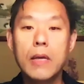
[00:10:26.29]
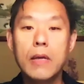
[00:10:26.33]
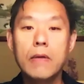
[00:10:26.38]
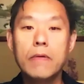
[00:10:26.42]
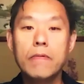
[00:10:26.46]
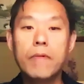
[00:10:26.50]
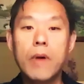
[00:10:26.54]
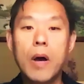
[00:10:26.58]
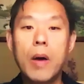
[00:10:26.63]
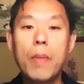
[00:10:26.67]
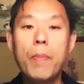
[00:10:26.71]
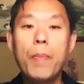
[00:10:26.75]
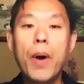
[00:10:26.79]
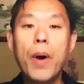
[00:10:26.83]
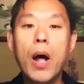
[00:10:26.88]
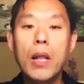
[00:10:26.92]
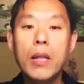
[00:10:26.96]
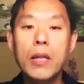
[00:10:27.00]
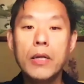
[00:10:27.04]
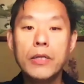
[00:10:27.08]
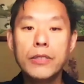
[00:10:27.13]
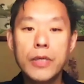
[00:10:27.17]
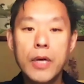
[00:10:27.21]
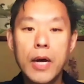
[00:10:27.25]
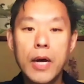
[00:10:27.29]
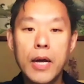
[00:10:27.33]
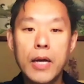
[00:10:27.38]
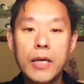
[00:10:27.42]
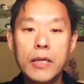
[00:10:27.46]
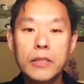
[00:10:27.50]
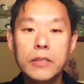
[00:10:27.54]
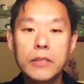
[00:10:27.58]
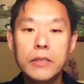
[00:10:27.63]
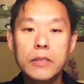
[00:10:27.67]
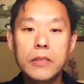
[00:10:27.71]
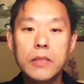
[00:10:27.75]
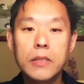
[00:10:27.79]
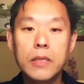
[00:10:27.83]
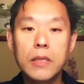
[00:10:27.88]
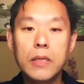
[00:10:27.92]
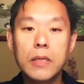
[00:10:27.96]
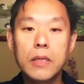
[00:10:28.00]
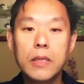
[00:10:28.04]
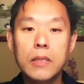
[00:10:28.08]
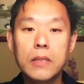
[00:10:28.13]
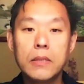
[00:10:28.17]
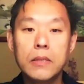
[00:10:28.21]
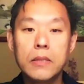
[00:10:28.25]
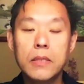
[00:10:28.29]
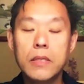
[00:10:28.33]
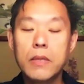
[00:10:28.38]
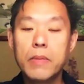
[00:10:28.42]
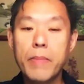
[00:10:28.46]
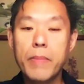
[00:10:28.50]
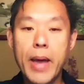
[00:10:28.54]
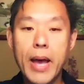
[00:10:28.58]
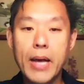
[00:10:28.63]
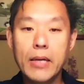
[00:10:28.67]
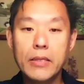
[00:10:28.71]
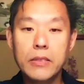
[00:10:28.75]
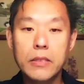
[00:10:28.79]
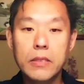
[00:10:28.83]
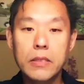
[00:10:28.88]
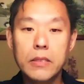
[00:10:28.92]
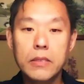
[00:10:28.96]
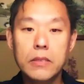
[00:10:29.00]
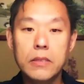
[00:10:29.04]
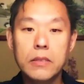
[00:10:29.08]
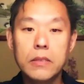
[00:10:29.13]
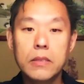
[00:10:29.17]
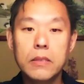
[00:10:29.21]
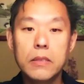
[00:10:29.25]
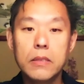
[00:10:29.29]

apologized to the masses.